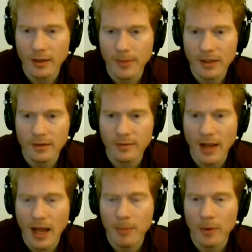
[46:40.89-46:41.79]
because if
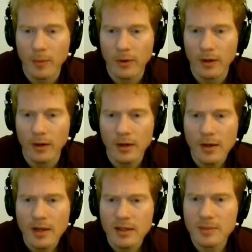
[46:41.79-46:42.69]
Apple were
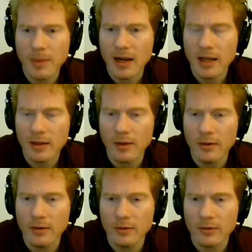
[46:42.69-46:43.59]
spending
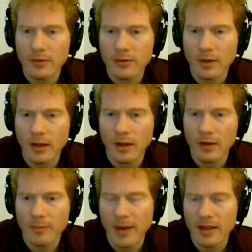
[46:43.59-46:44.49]

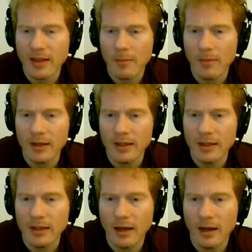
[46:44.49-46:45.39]
that
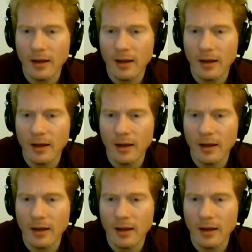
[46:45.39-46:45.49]
money